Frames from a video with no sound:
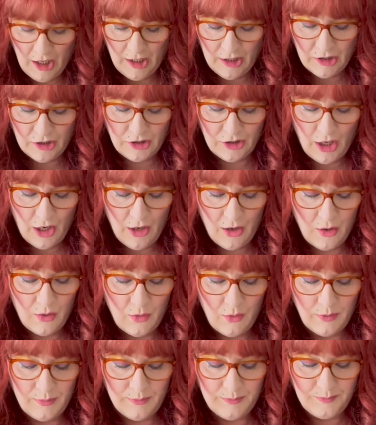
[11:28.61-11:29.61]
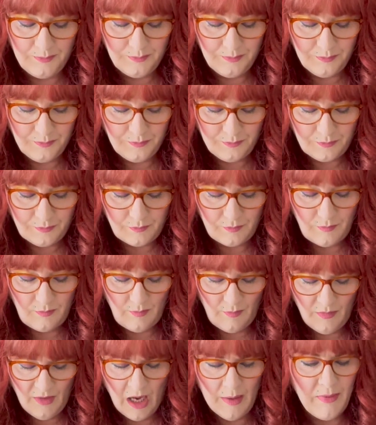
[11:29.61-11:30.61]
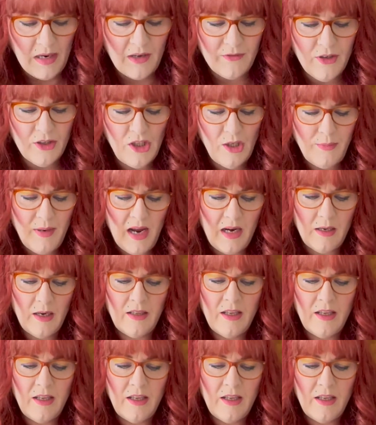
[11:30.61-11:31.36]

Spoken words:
So I bought them for £2.